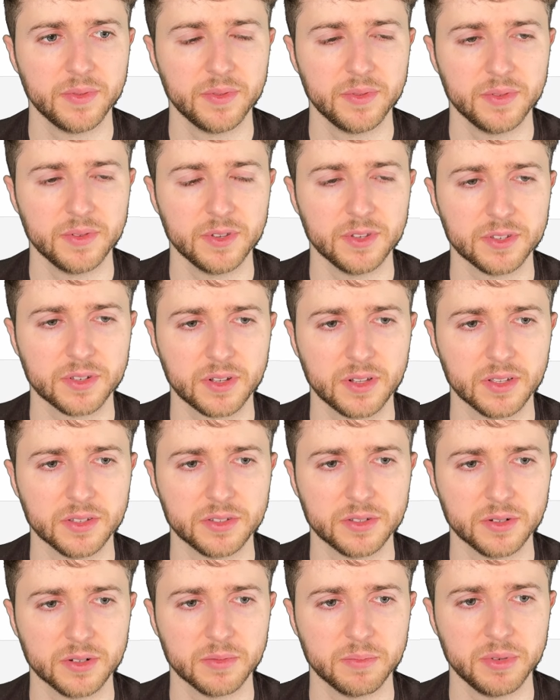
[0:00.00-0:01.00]
this
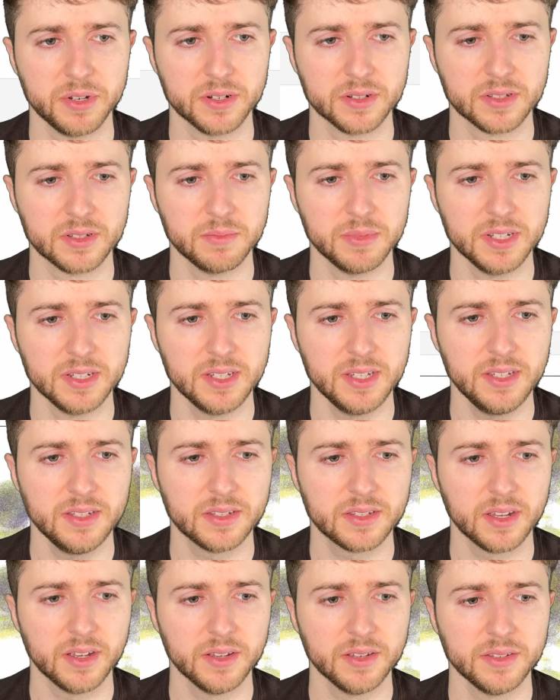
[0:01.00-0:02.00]
cluster appears to be T
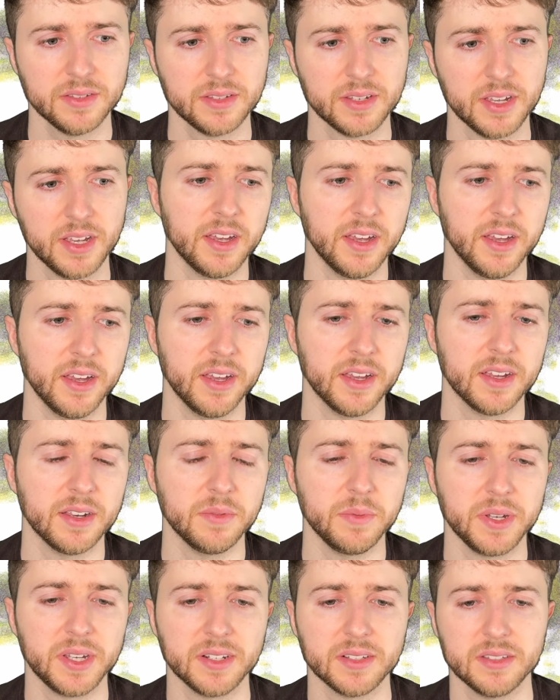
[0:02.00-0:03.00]
cells, and
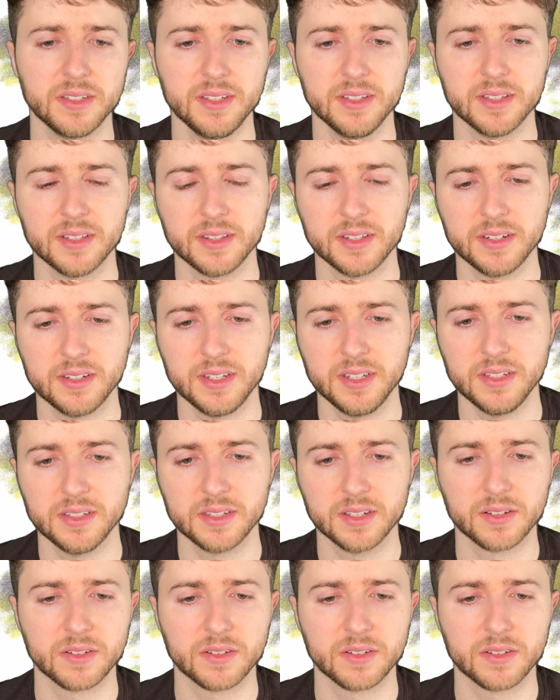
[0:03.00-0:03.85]
we can see that the T cell